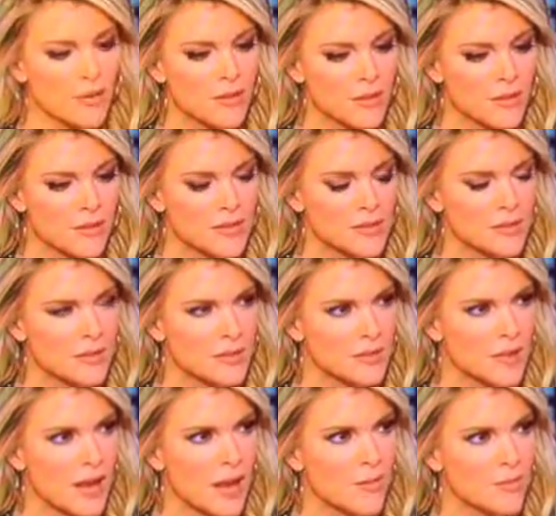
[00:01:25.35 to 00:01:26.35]
this
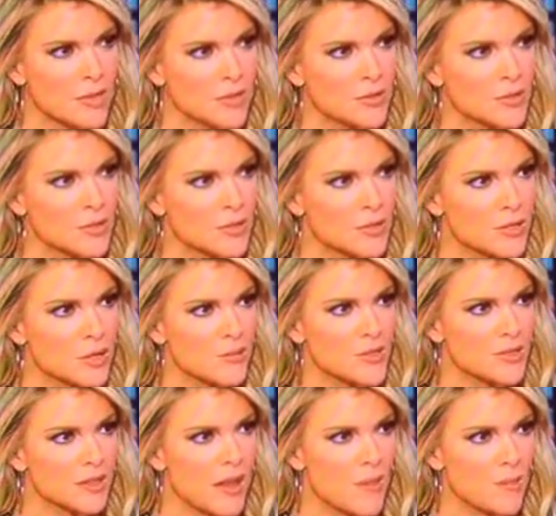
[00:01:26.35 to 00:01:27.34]
common use of the term
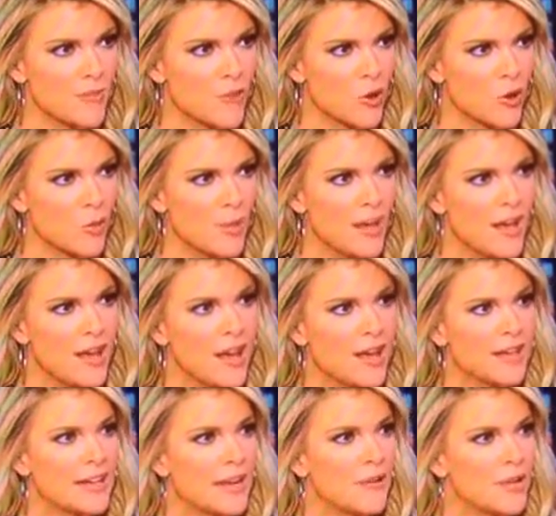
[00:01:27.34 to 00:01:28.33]
Islamophobe,
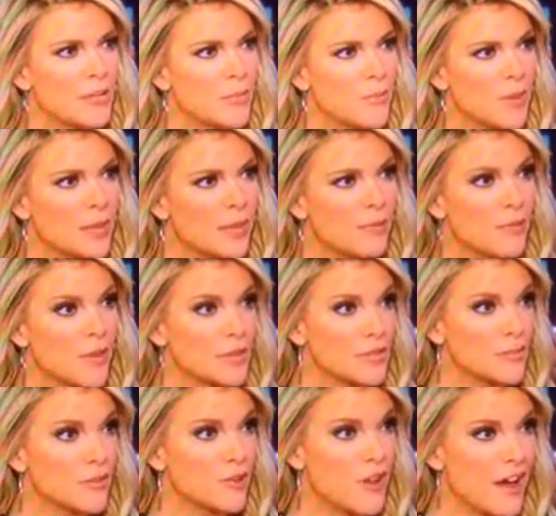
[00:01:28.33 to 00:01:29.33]
and how anybody,
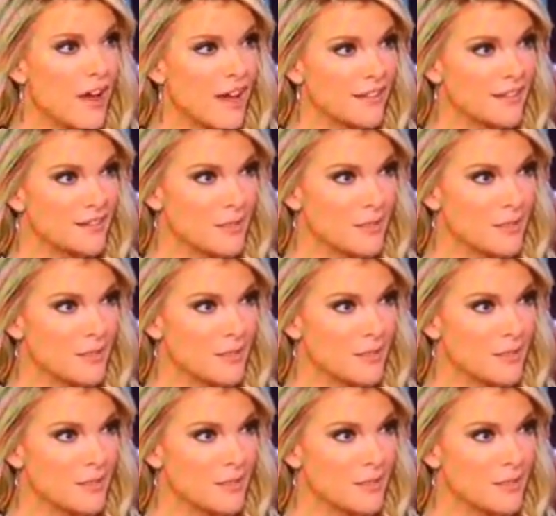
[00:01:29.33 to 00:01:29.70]
Muslim or not